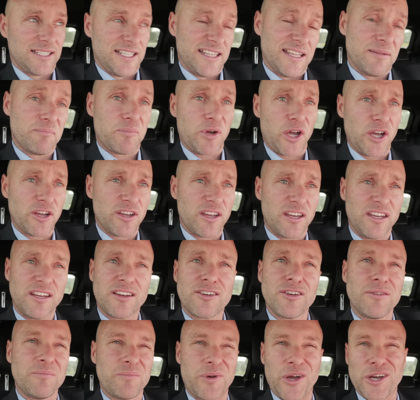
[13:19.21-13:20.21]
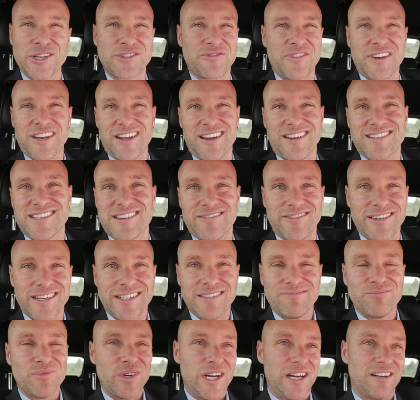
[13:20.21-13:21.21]
And then post, you couldn't post videos
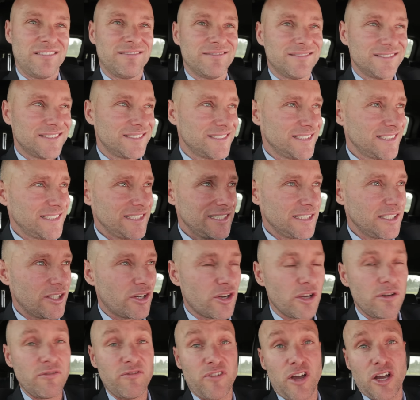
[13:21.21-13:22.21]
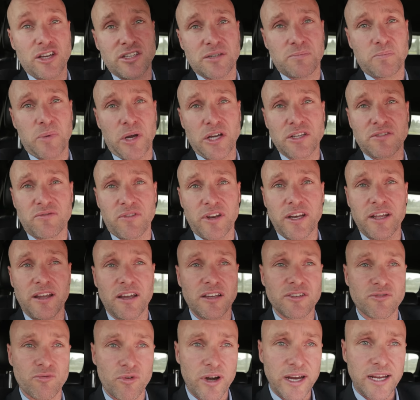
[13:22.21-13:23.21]
every, well, couldn't post, post
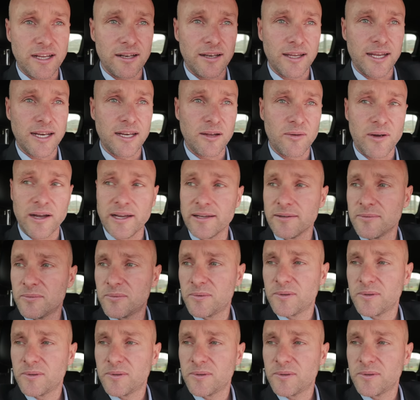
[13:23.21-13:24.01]
videos regularly anyway.